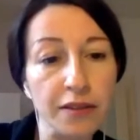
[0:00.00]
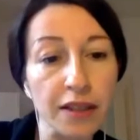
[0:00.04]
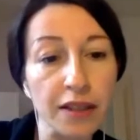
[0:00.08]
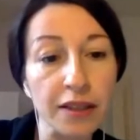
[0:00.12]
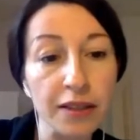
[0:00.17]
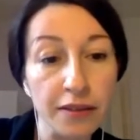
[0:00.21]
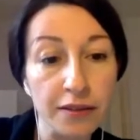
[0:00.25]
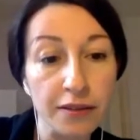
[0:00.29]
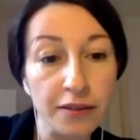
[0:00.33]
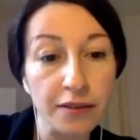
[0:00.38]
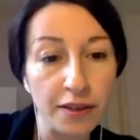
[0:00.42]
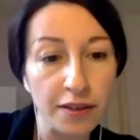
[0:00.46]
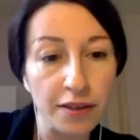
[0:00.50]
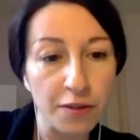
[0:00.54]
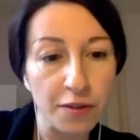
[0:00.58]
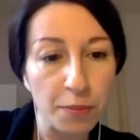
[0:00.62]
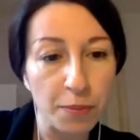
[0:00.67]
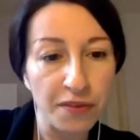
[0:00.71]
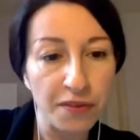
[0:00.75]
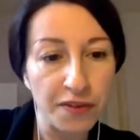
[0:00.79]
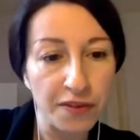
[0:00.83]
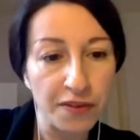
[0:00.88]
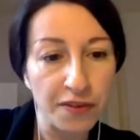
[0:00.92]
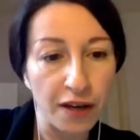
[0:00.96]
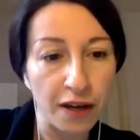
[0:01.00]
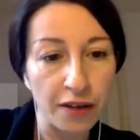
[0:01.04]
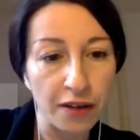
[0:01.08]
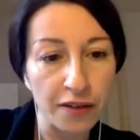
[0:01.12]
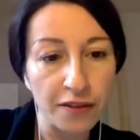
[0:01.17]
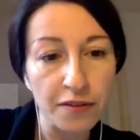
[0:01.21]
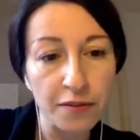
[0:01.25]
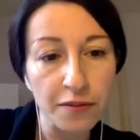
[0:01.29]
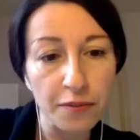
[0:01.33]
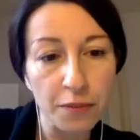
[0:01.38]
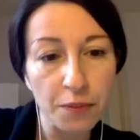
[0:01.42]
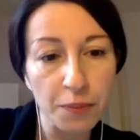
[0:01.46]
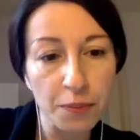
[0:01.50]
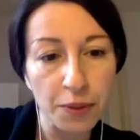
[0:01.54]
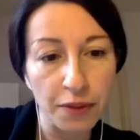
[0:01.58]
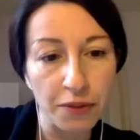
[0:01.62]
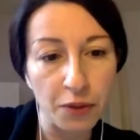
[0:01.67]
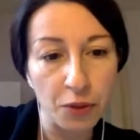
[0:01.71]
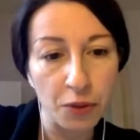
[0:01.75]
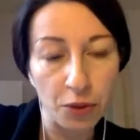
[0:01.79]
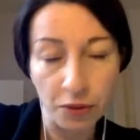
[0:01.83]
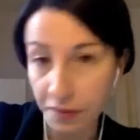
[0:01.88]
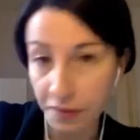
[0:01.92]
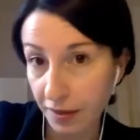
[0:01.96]
in this precise
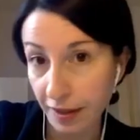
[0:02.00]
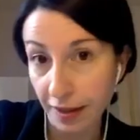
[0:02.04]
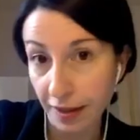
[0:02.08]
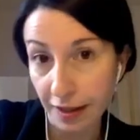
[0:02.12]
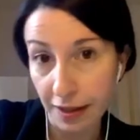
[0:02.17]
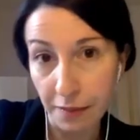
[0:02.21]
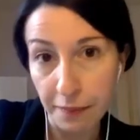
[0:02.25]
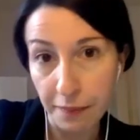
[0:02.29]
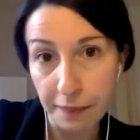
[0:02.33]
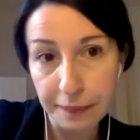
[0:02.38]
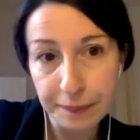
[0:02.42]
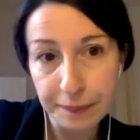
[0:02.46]
period of time.